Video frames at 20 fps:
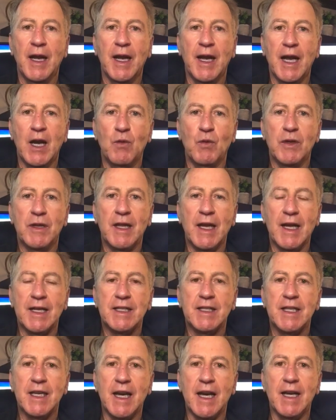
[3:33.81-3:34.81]
And with
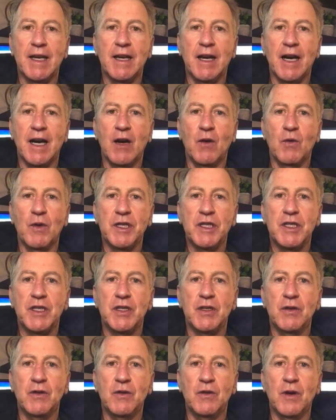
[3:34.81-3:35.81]
that said, I wish
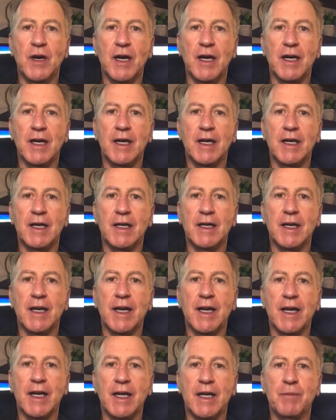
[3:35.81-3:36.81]
you
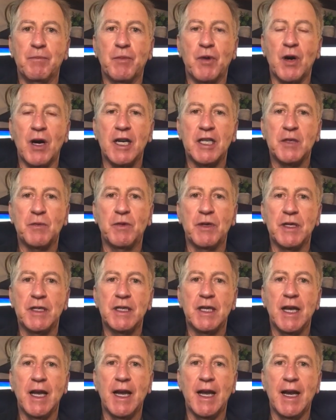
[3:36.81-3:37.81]
a
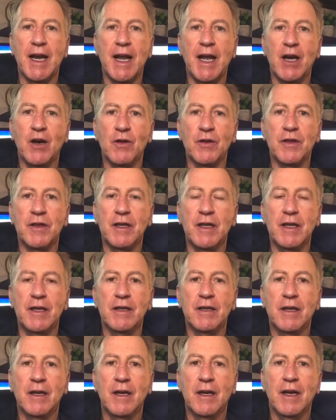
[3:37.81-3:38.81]
prosperous and healthy